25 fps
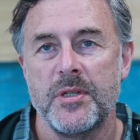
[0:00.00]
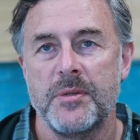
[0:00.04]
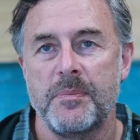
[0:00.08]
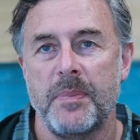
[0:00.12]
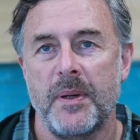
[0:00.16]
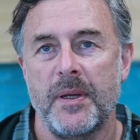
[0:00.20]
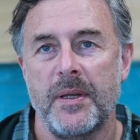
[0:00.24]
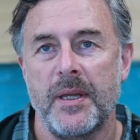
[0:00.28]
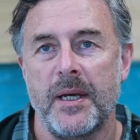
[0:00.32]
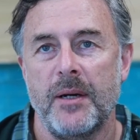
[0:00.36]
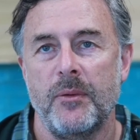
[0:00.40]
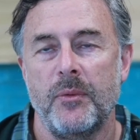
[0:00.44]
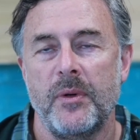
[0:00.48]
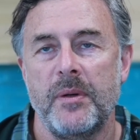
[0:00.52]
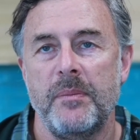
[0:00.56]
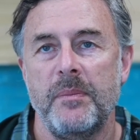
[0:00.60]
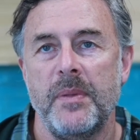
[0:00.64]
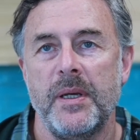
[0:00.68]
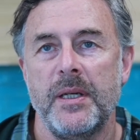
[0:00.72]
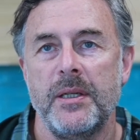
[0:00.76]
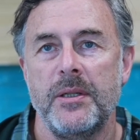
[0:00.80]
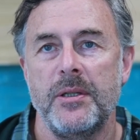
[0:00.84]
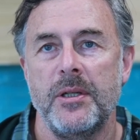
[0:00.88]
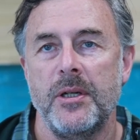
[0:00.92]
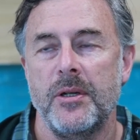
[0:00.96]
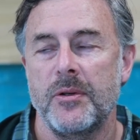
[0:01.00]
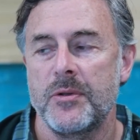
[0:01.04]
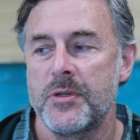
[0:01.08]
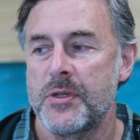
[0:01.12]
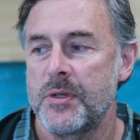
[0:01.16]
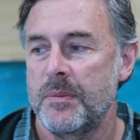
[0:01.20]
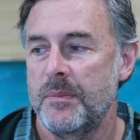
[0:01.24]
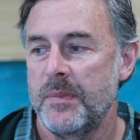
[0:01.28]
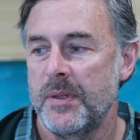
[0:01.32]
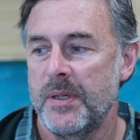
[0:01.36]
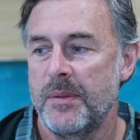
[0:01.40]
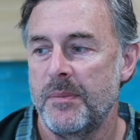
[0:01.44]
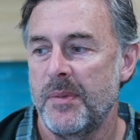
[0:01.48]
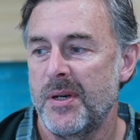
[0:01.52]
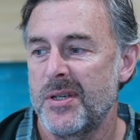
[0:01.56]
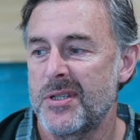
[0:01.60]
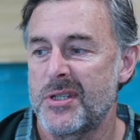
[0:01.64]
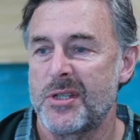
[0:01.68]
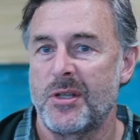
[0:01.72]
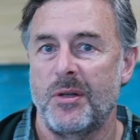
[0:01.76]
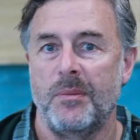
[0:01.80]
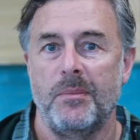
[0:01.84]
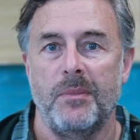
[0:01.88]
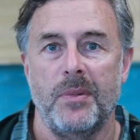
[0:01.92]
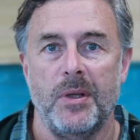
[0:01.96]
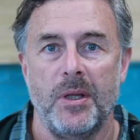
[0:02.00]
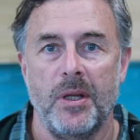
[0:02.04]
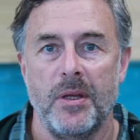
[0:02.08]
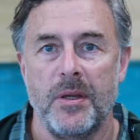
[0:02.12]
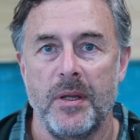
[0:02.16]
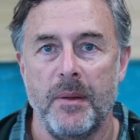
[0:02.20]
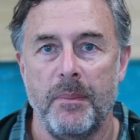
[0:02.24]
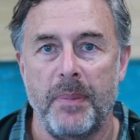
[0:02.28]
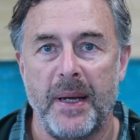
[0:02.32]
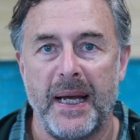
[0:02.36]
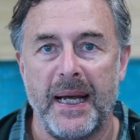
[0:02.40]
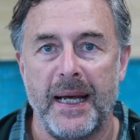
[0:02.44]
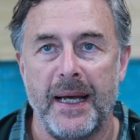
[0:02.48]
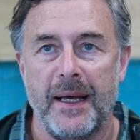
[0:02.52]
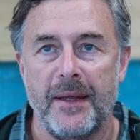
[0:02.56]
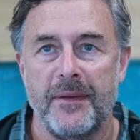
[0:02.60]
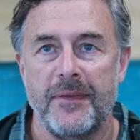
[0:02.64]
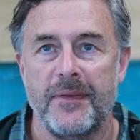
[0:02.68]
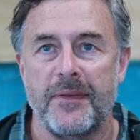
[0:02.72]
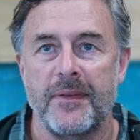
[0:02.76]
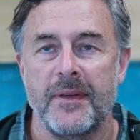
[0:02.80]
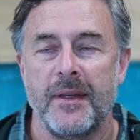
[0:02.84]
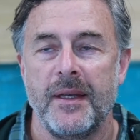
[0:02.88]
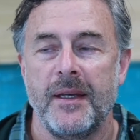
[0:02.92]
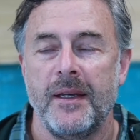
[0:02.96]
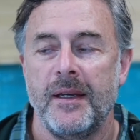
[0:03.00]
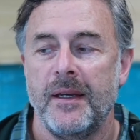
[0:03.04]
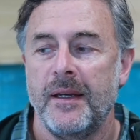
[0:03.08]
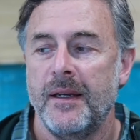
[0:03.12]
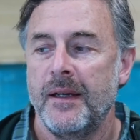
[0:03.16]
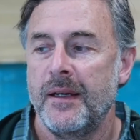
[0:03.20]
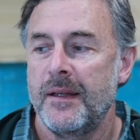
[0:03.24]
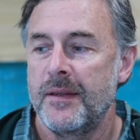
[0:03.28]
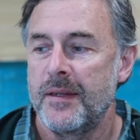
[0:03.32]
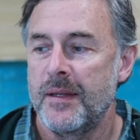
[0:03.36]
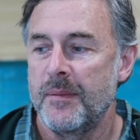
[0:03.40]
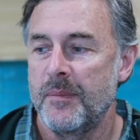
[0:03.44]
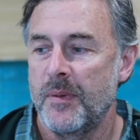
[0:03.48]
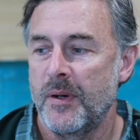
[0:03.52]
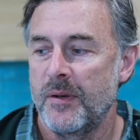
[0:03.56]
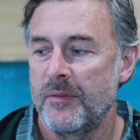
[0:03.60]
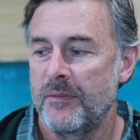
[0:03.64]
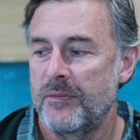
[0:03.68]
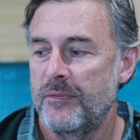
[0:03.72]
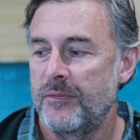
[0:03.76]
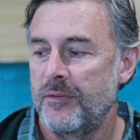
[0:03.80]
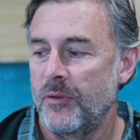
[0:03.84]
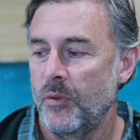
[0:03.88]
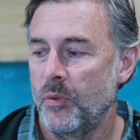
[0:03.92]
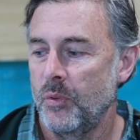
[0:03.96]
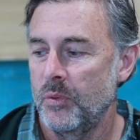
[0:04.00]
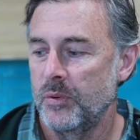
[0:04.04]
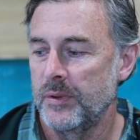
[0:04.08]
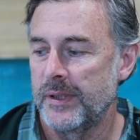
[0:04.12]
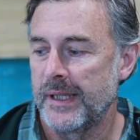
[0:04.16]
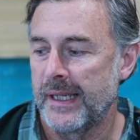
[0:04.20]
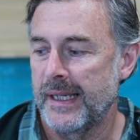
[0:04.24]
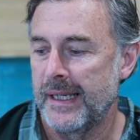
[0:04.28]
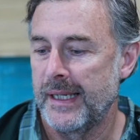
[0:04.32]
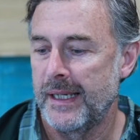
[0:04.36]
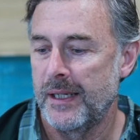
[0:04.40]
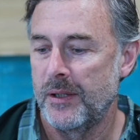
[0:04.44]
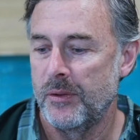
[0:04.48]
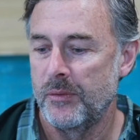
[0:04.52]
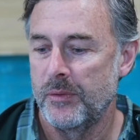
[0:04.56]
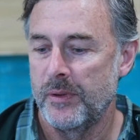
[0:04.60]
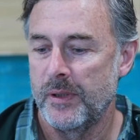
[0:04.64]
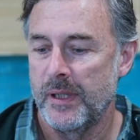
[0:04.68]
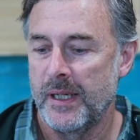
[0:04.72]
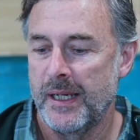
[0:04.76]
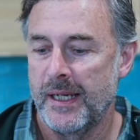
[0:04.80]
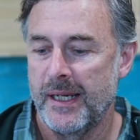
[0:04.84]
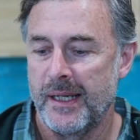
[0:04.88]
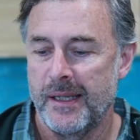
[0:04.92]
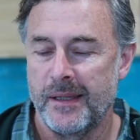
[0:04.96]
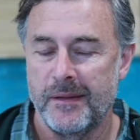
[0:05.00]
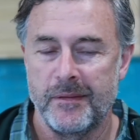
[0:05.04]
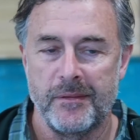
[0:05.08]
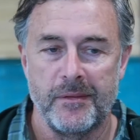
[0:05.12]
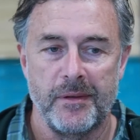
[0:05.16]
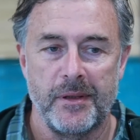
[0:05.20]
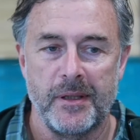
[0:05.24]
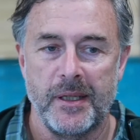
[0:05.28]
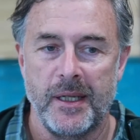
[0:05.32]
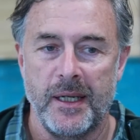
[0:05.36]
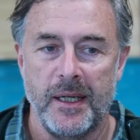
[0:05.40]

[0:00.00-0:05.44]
By that we mean, somebody might stumble on the path, they might fall down and,